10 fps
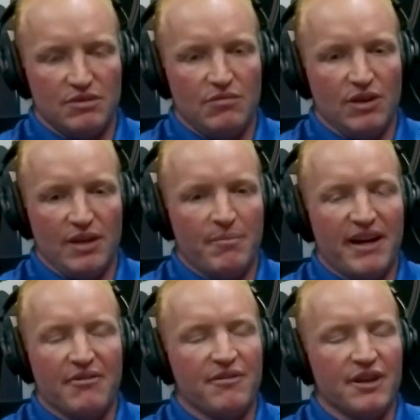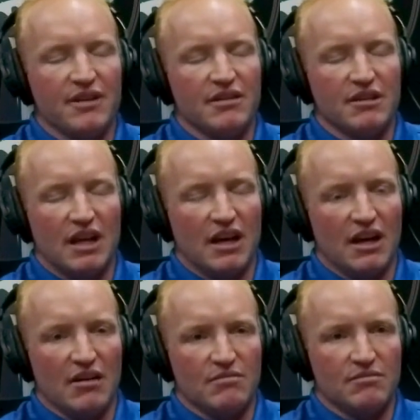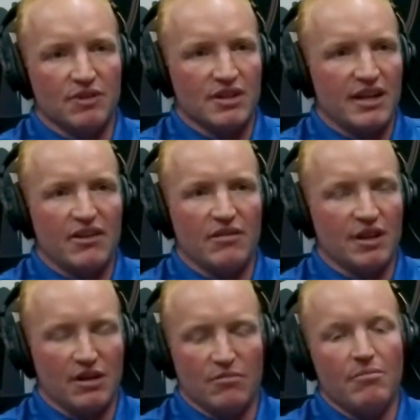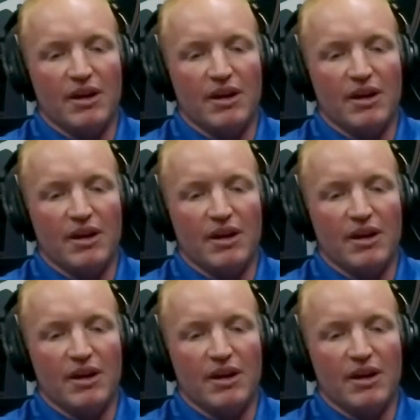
really benefit recycle,